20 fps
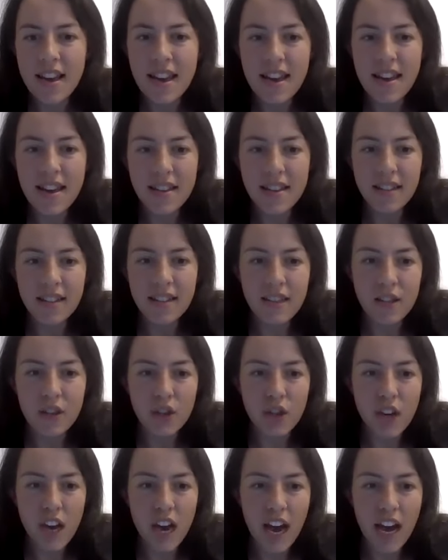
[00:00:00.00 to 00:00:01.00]
and the
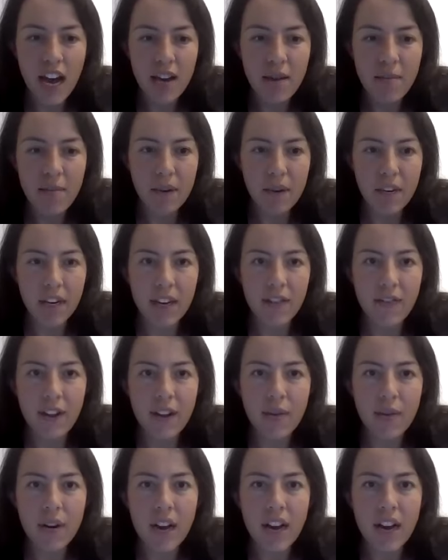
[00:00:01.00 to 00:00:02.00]
chat, but if
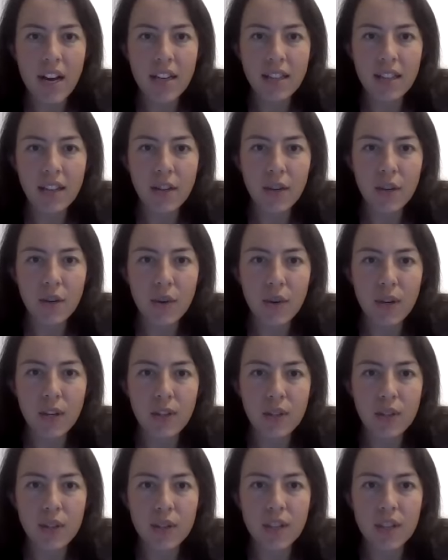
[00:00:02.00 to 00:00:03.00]
anyone has other
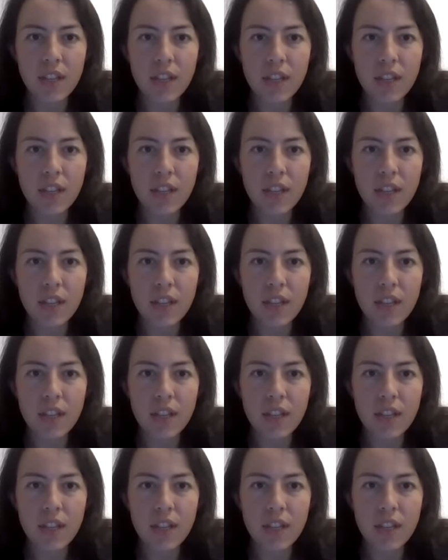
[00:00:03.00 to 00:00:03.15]
questions,